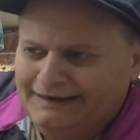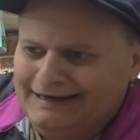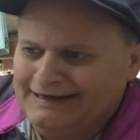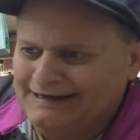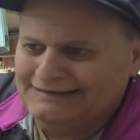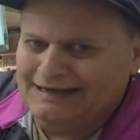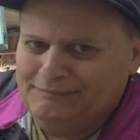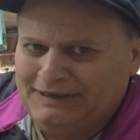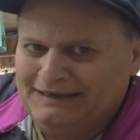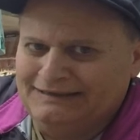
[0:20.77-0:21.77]
I guess
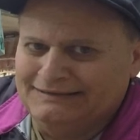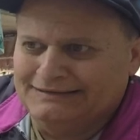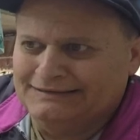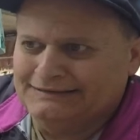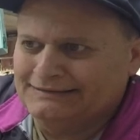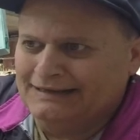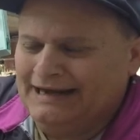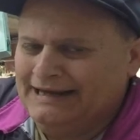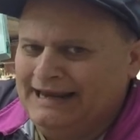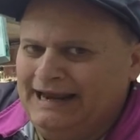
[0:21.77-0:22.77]
that means
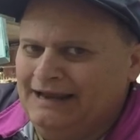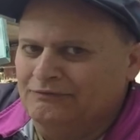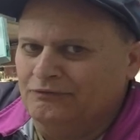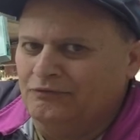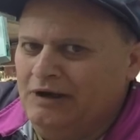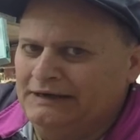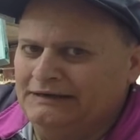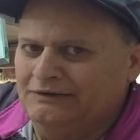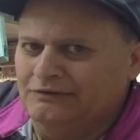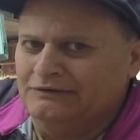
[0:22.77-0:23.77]
I can't run
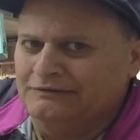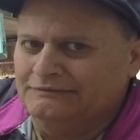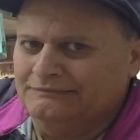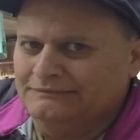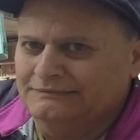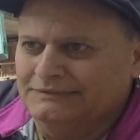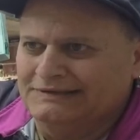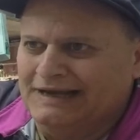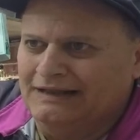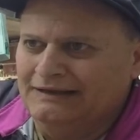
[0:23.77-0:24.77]
it or
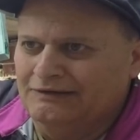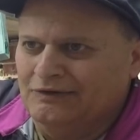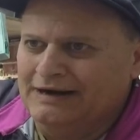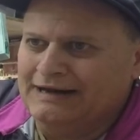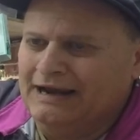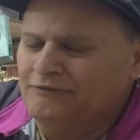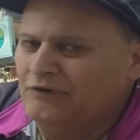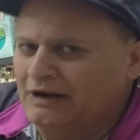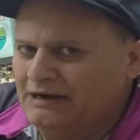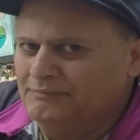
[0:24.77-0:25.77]
sell it, or I can
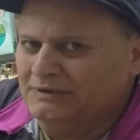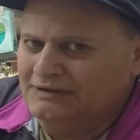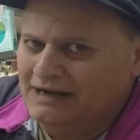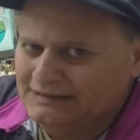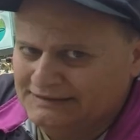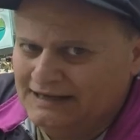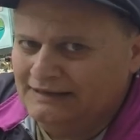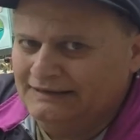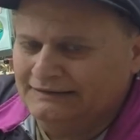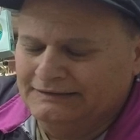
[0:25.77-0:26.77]
run it but not
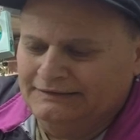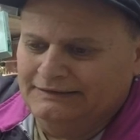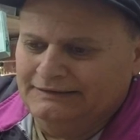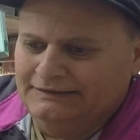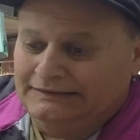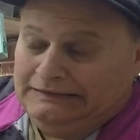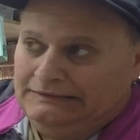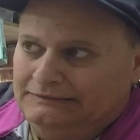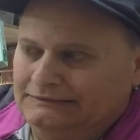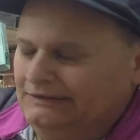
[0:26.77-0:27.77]
sell it.
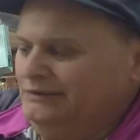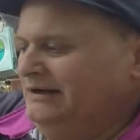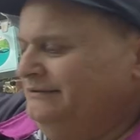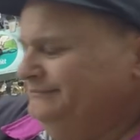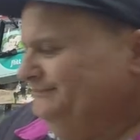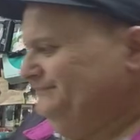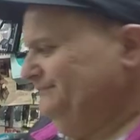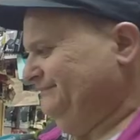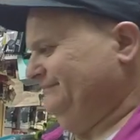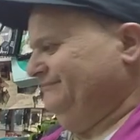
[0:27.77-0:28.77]
Oh well.
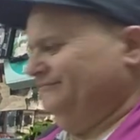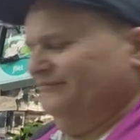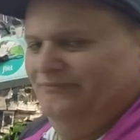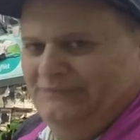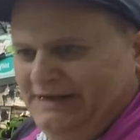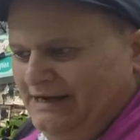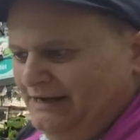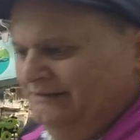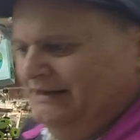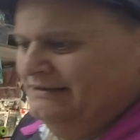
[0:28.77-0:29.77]

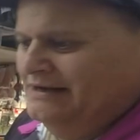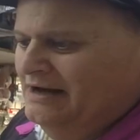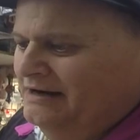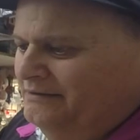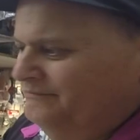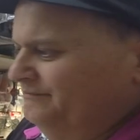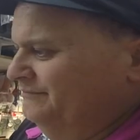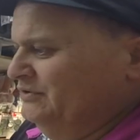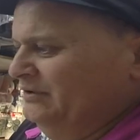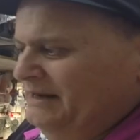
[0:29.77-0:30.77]
Yeah, that's kind of
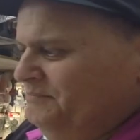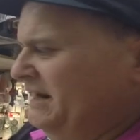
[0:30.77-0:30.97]
too late.